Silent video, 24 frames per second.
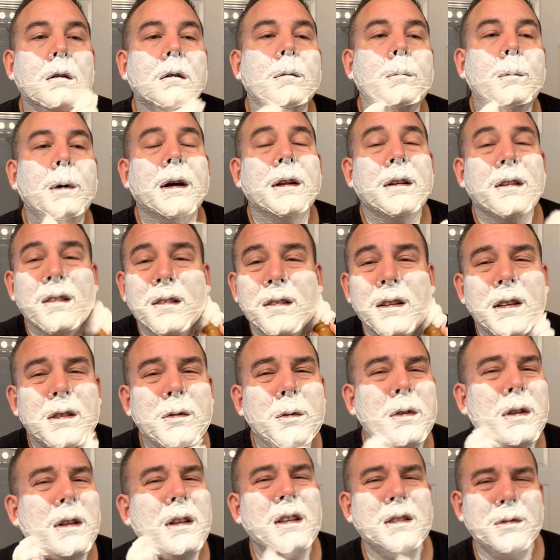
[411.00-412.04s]
but this
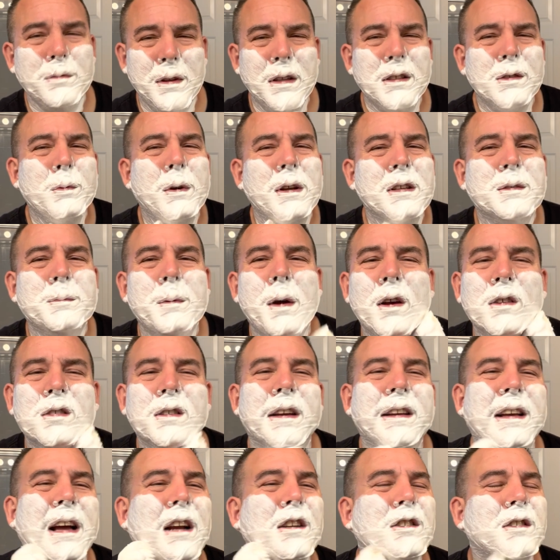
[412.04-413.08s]
is what it smells
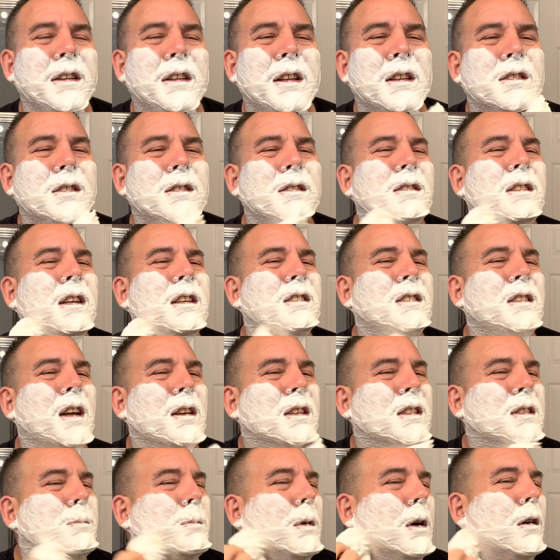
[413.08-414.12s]
like. Actually, this
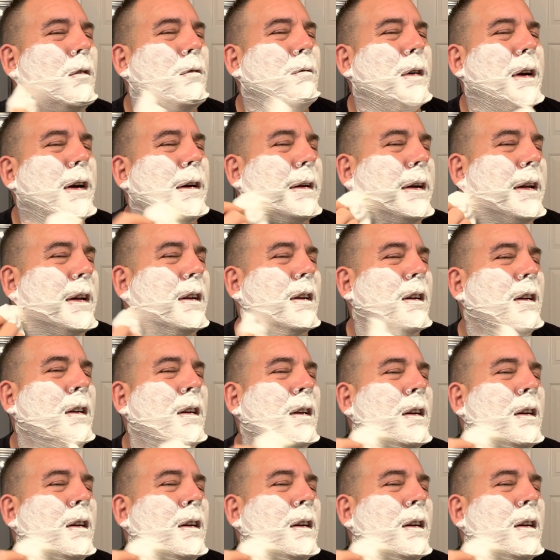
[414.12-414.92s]
does smell very,